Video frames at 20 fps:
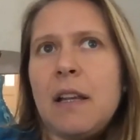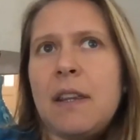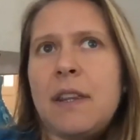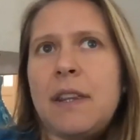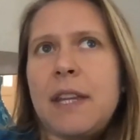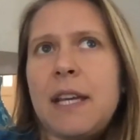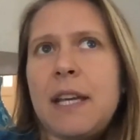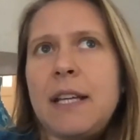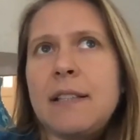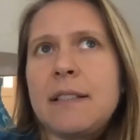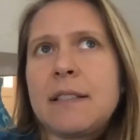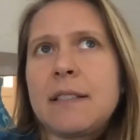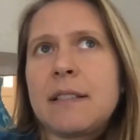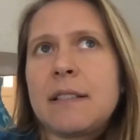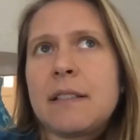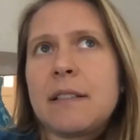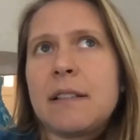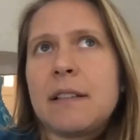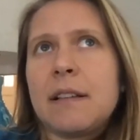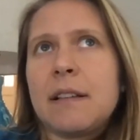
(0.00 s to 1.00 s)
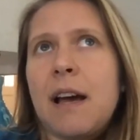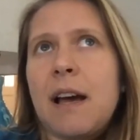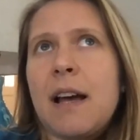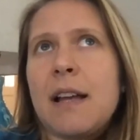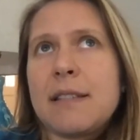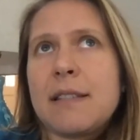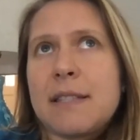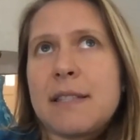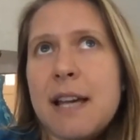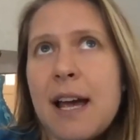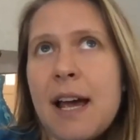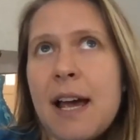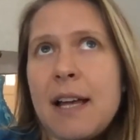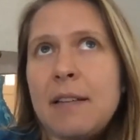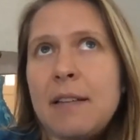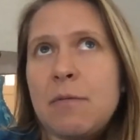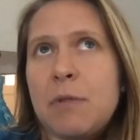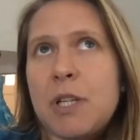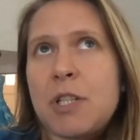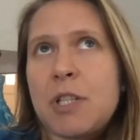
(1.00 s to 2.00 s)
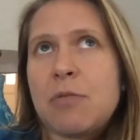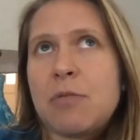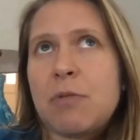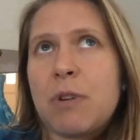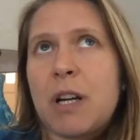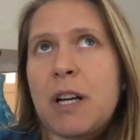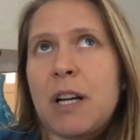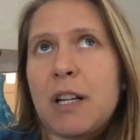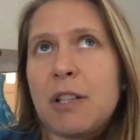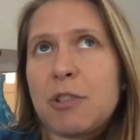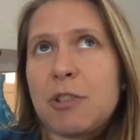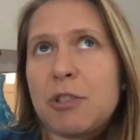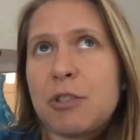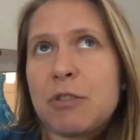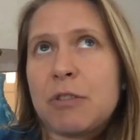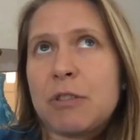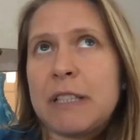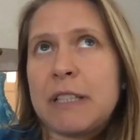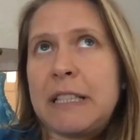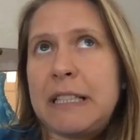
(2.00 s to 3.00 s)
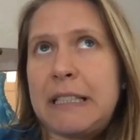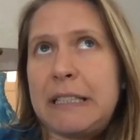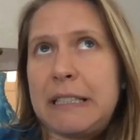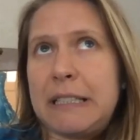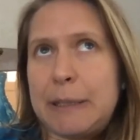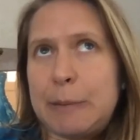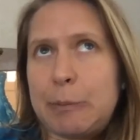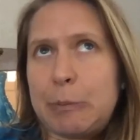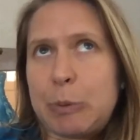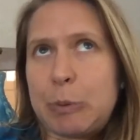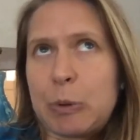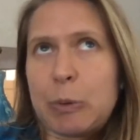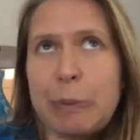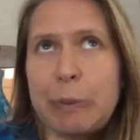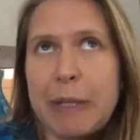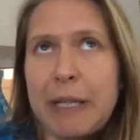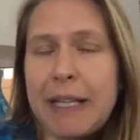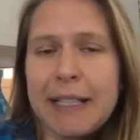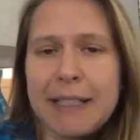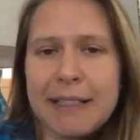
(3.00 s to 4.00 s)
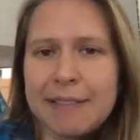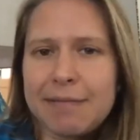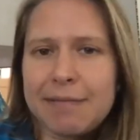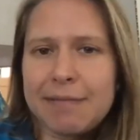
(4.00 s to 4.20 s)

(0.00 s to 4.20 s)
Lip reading: things undone, which were culturally inappropriate,